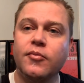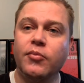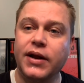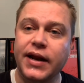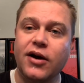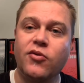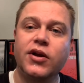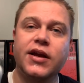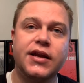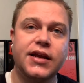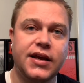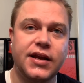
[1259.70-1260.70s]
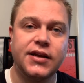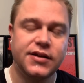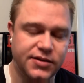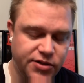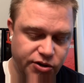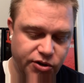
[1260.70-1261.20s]
But now we're going to get
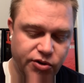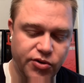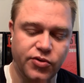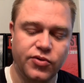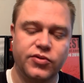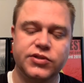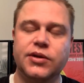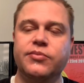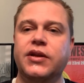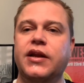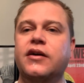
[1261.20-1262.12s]
into something